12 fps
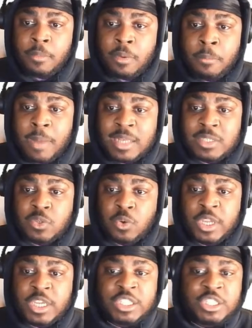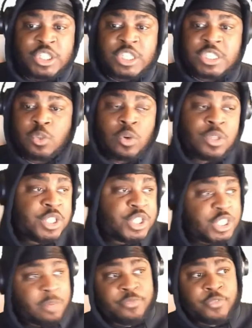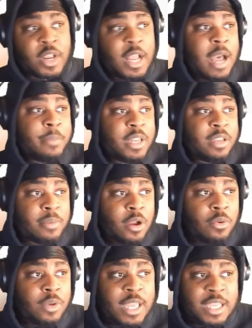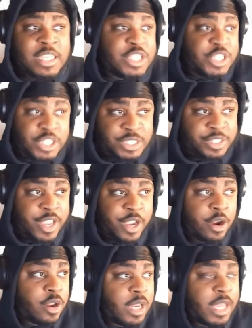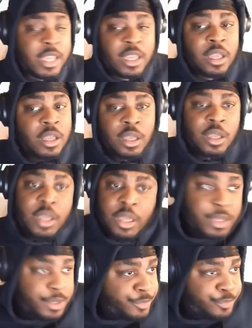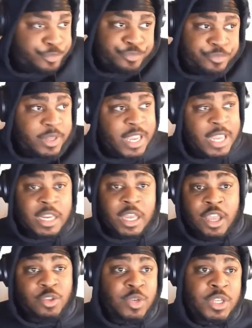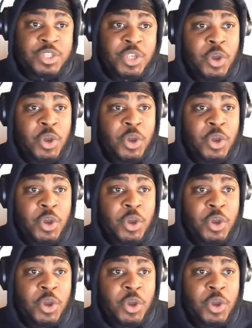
Moscow is just on the ship for comedy, bro. Like, he's just there. Like, it ain't nothing you can do.